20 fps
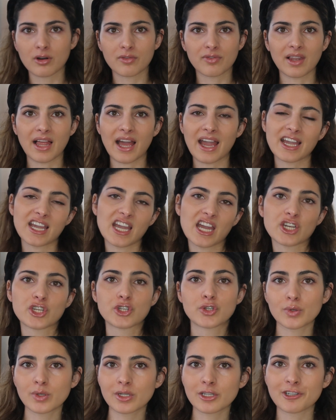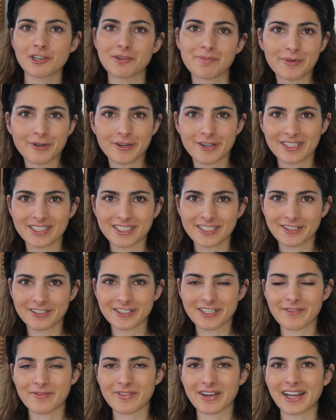of like a jewelry person or
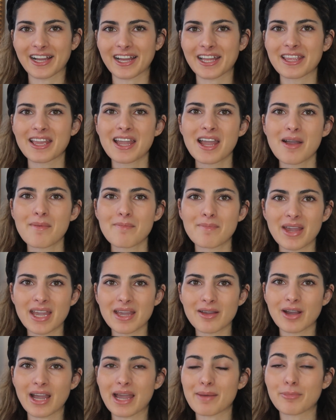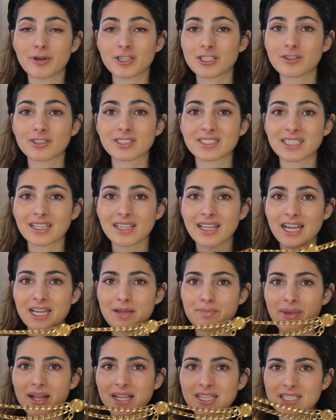something like that, but you'll still
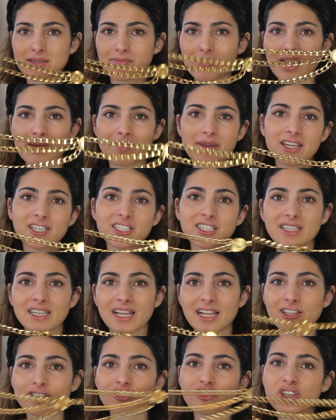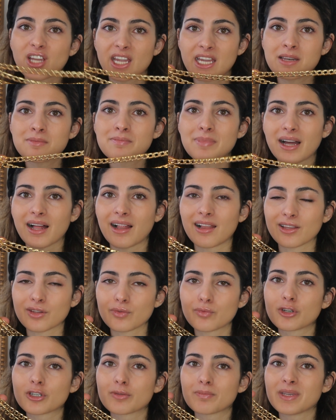like belts, maybe a Chanel chain belt
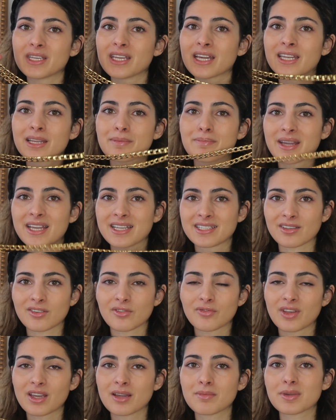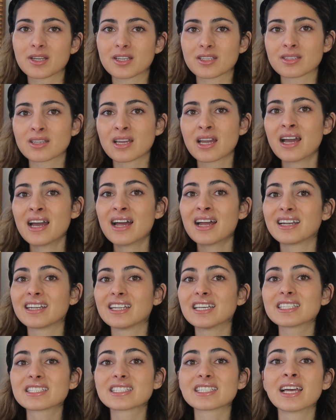would be an amazing thing, because
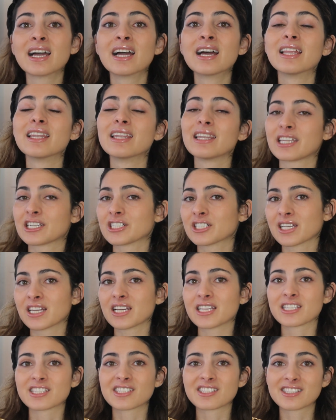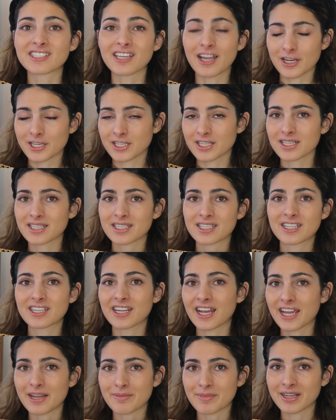this literally is such a
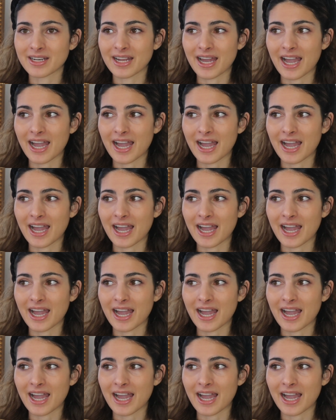statement.